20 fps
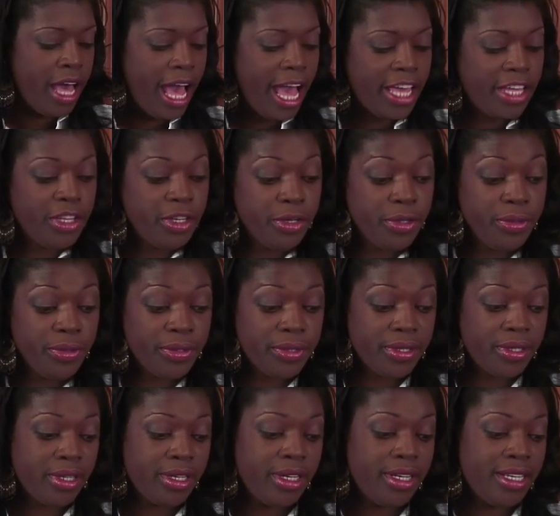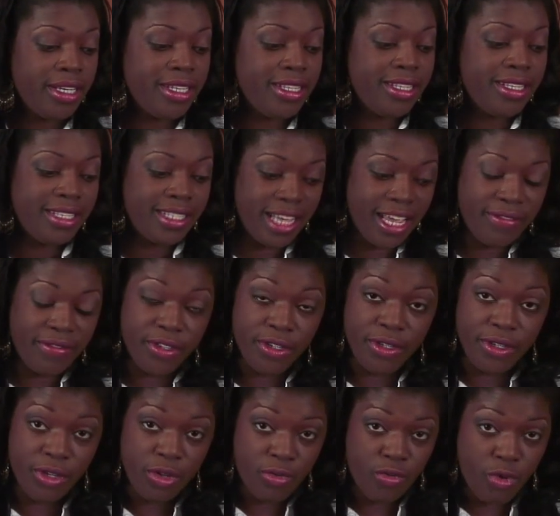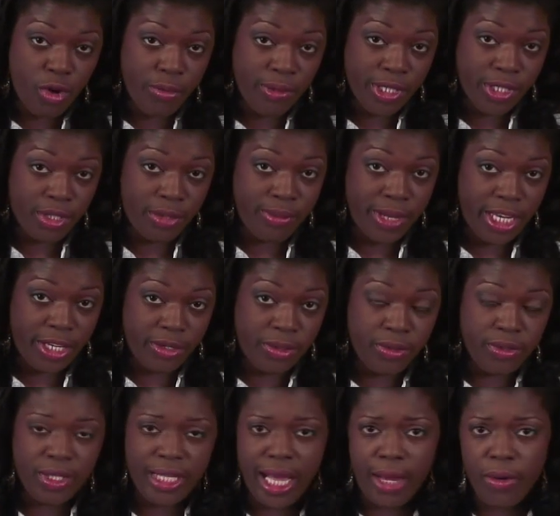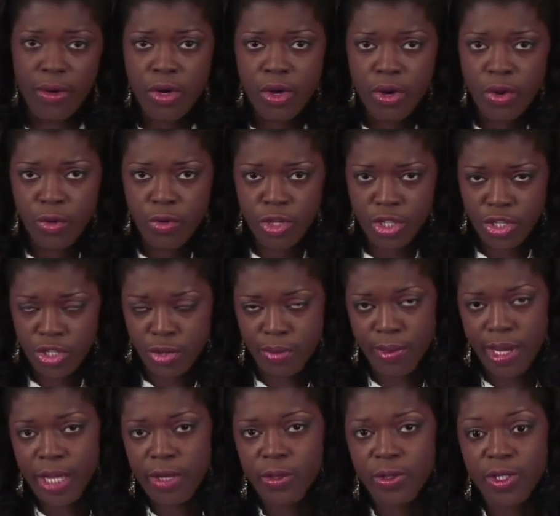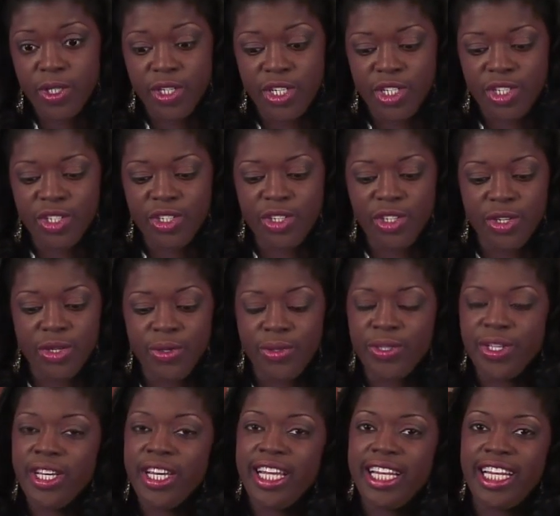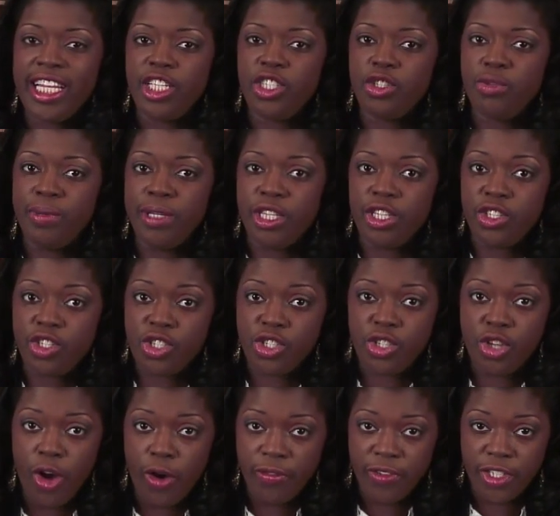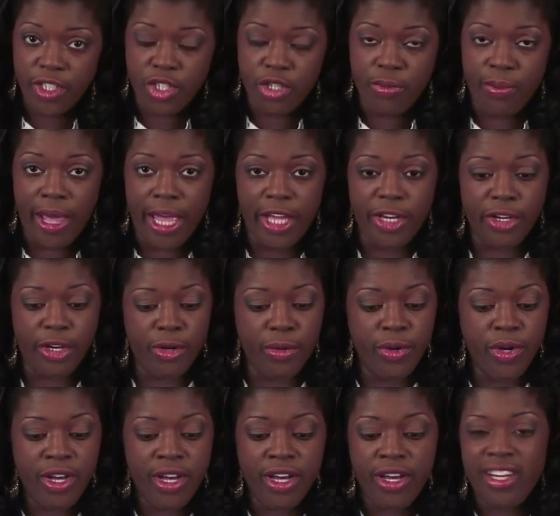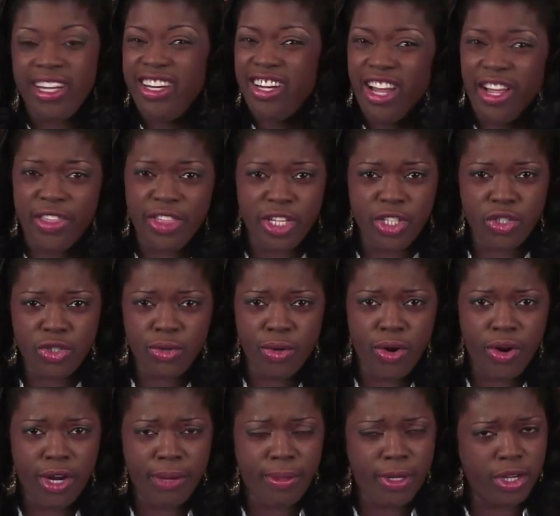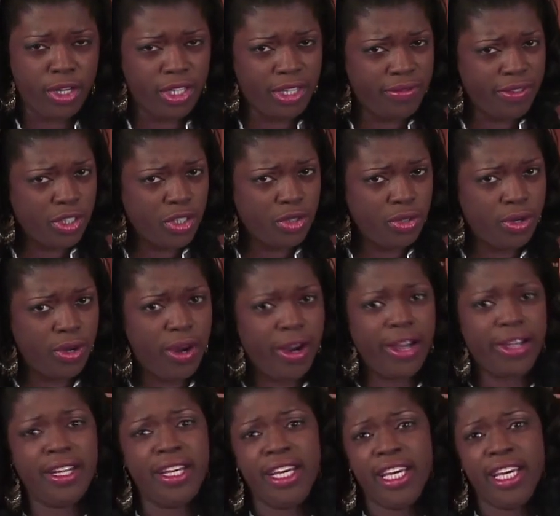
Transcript: I use seven Roma tomatoes. Now, the tomatoes you need to use needs to be the soft tomato Nothing too hard because if it's too hard,